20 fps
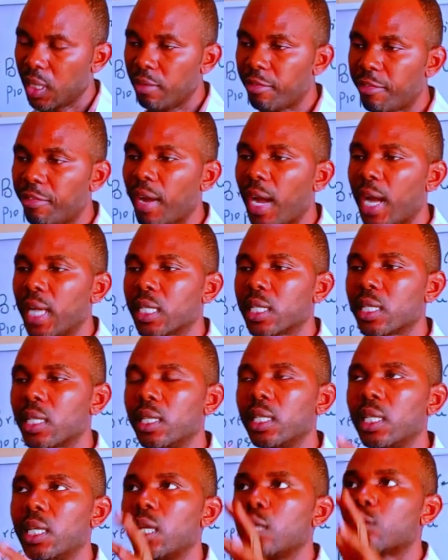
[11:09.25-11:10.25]
In fact,
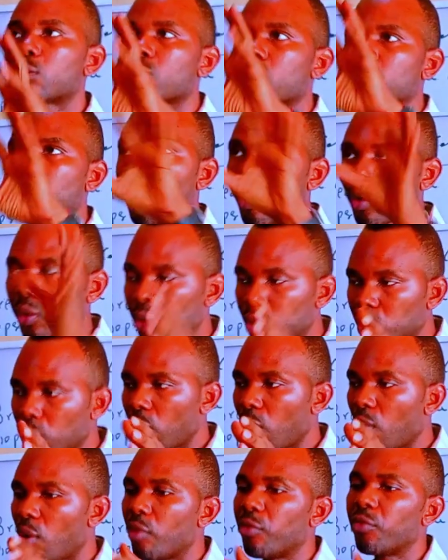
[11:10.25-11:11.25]
the
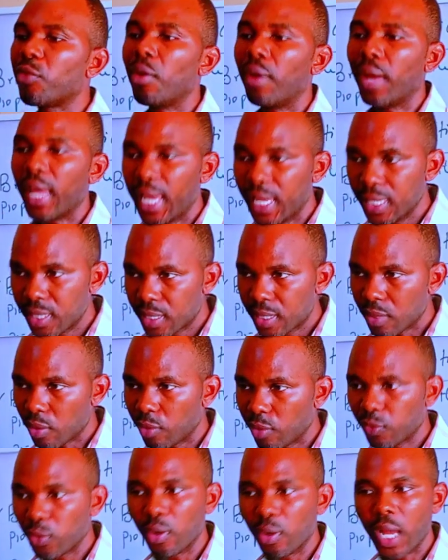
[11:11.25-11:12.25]
structure of your
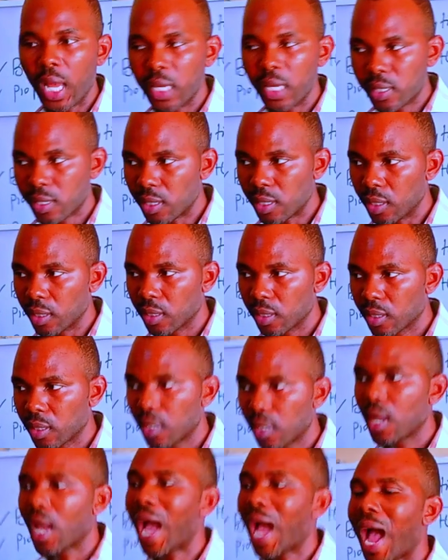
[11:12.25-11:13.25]
essay
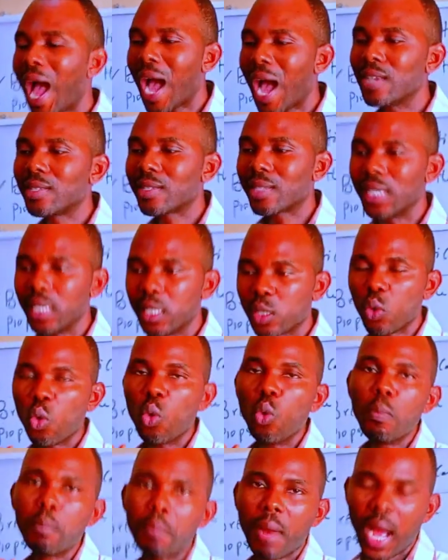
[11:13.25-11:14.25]
has its
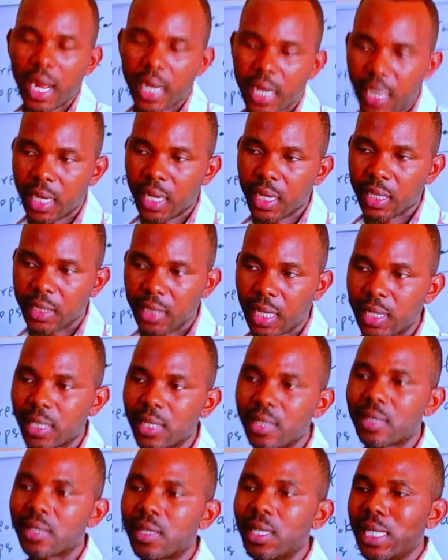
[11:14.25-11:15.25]
own mark.
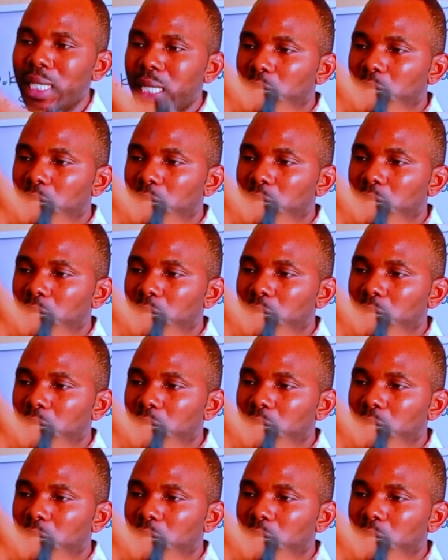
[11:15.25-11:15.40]
That is